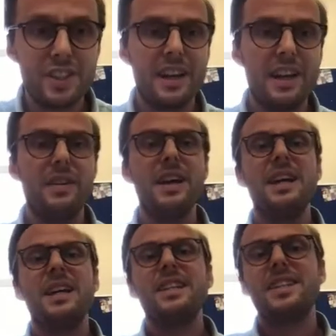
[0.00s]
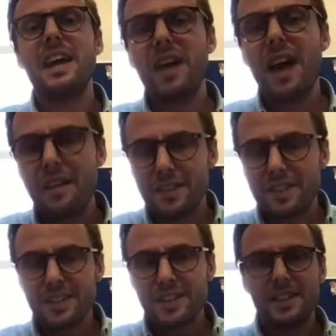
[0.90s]
There are safe
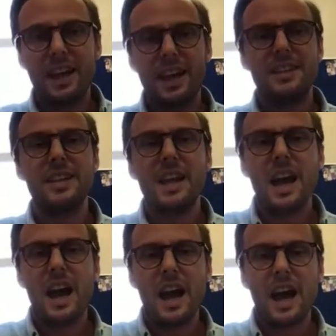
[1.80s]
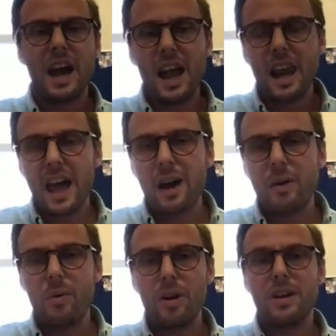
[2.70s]
havens that
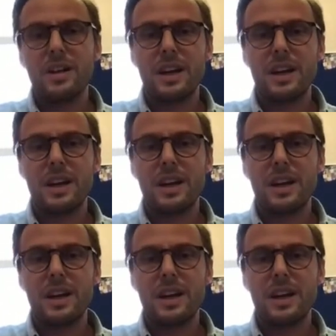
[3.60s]
allow